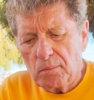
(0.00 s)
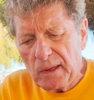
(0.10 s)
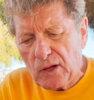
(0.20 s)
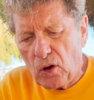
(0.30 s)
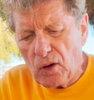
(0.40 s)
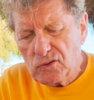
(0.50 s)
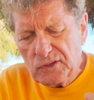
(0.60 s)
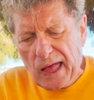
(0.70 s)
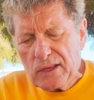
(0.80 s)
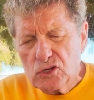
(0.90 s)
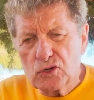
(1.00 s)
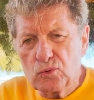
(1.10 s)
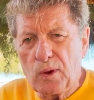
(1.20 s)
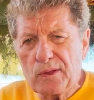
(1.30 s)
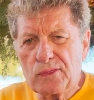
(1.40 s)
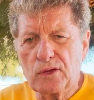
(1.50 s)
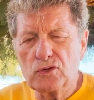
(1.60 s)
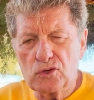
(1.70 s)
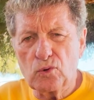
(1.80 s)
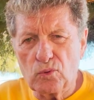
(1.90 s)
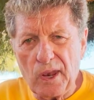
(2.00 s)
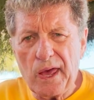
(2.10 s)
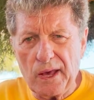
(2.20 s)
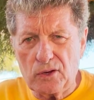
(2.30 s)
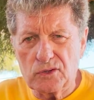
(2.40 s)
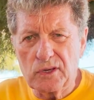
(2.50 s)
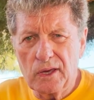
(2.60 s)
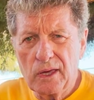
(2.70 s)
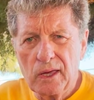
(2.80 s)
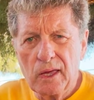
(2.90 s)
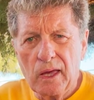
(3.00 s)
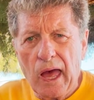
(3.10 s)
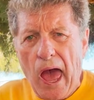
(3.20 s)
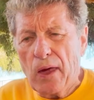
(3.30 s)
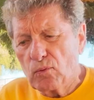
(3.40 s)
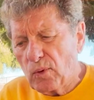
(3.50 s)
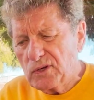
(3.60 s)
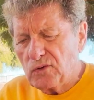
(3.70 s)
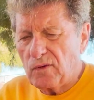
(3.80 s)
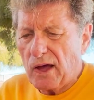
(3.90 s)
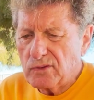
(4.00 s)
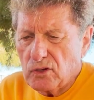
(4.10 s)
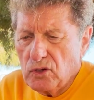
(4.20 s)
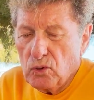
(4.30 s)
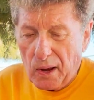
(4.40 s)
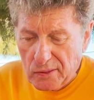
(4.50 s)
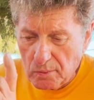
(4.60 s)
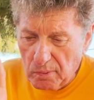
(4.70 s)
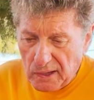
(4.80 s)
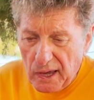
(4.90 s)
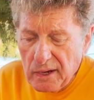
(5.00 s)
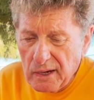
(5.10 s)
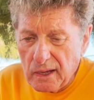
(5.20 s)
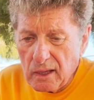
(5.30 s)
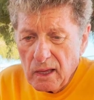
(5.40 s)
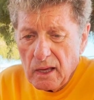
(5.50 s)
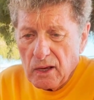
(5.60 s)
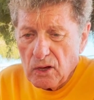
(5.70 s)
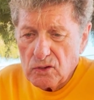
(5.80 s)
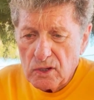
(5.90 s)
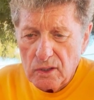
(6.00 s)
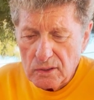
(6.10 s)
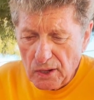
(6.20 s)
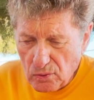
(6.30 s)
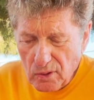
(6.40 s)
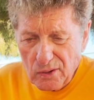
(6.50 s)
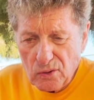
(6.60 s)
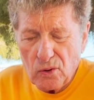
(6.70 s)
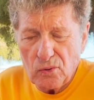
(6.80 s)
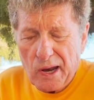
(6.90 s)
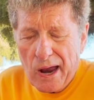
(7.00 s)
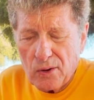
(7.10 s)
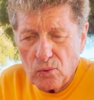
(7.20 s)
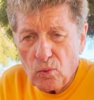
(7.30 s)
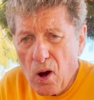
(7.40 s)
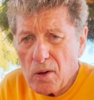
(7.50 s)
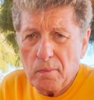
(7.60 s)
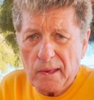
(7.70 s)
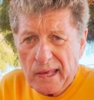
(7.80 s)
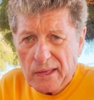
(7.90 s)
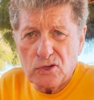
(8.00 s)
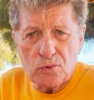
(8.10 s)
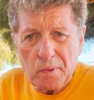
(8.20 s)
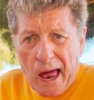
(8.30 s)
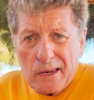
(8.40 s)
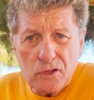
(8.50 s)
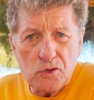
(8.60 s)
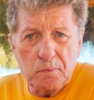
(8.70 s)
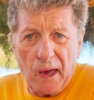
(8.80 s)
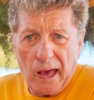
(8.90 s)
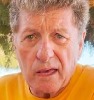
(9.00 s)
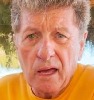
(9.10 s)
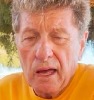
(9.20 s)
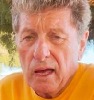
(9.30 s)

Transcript: because that strengthens your legs. And what you've got to do at the beginning is not only learn how to walk, but get your balance back.